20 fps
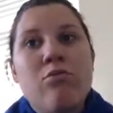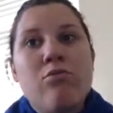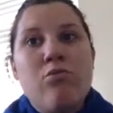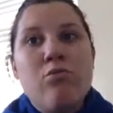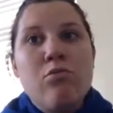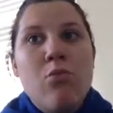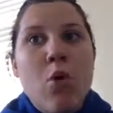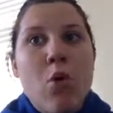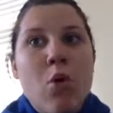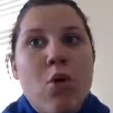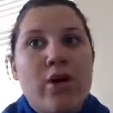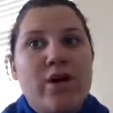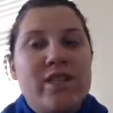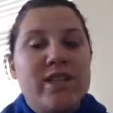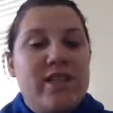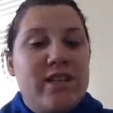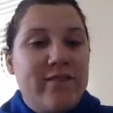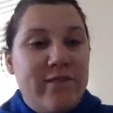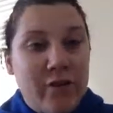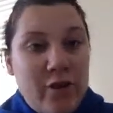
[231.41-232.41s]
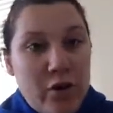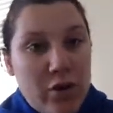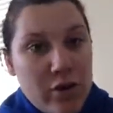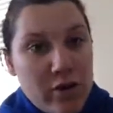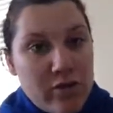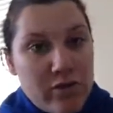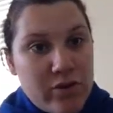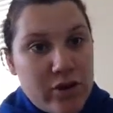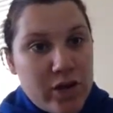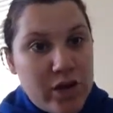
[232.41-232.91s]
more
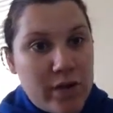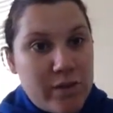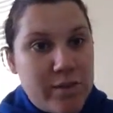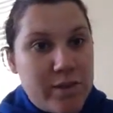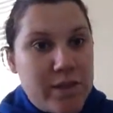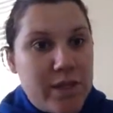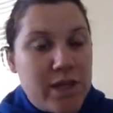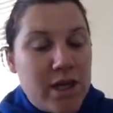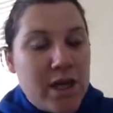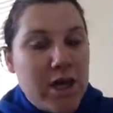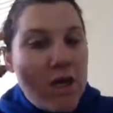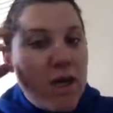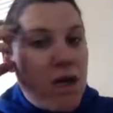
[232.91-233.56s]
difficult verbs.